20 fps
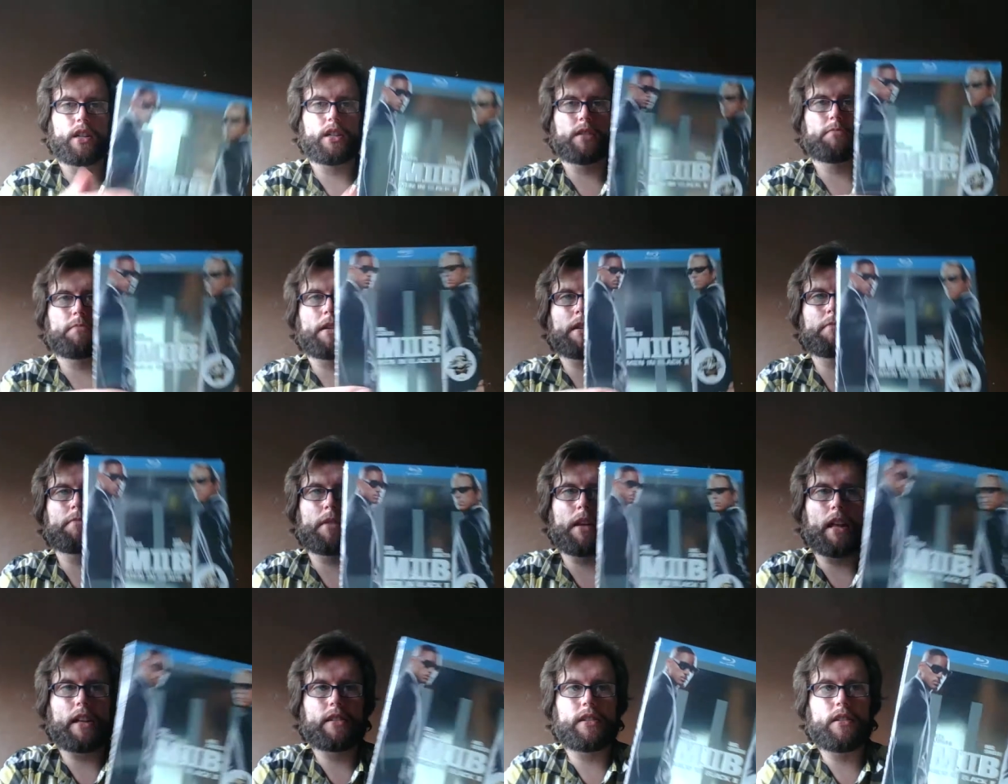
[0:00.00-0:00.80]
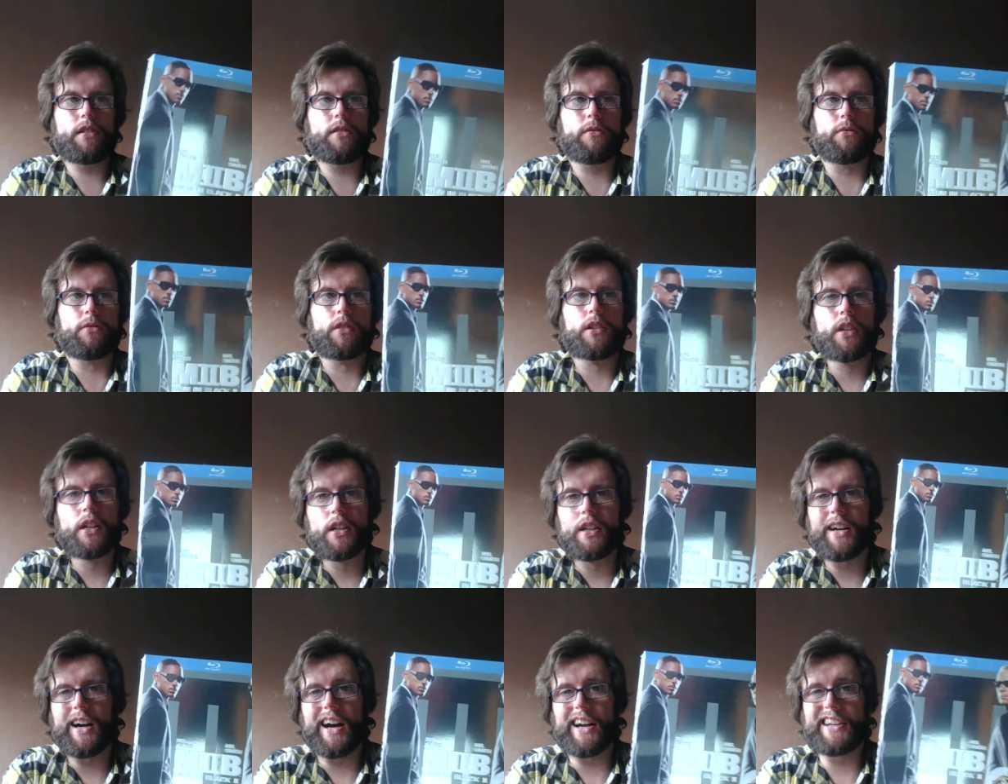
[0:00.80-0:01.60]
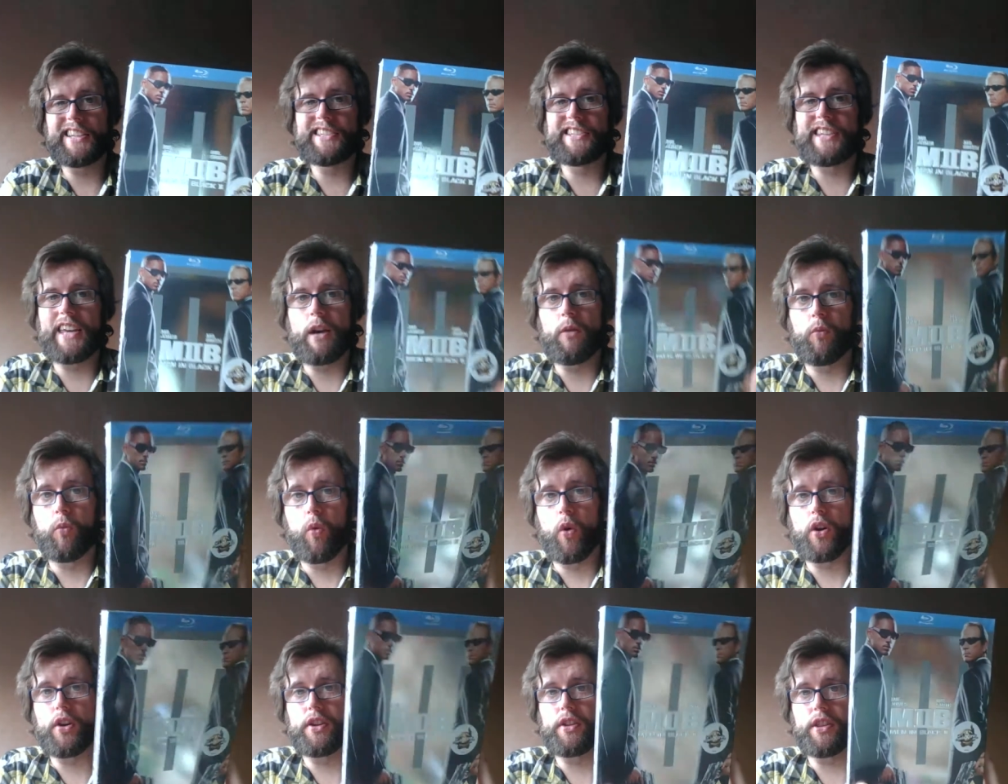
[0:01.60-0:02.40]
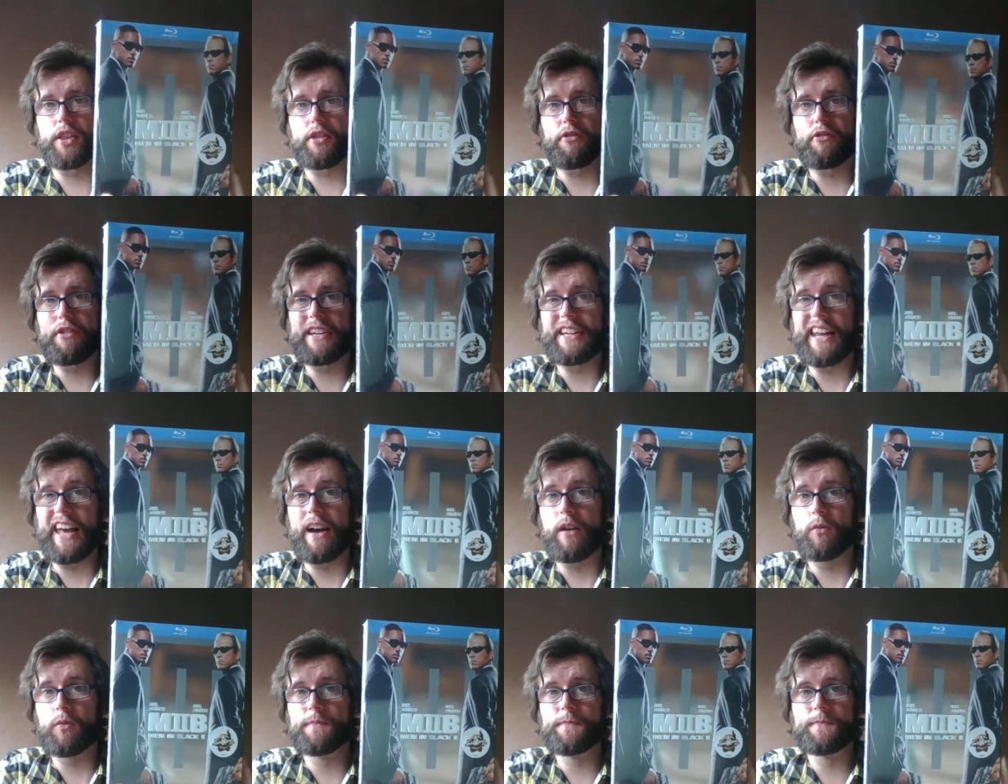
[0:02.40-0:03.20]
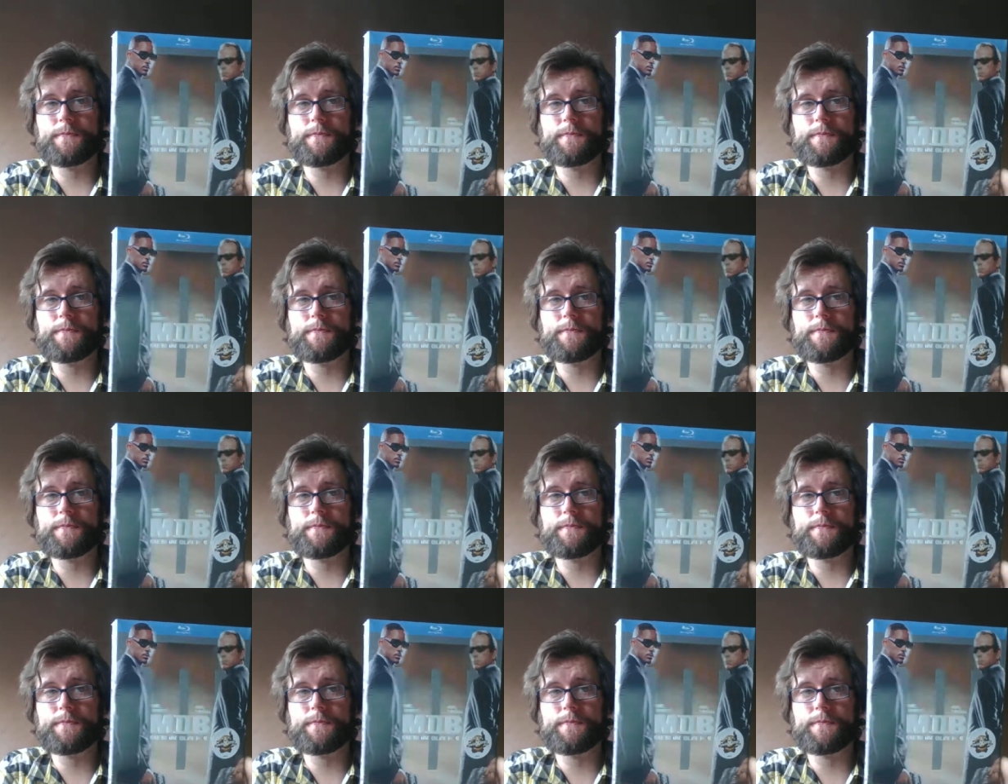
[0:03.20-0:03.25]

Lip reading: It's Men in Black 2. I need to get 1 and 3 now.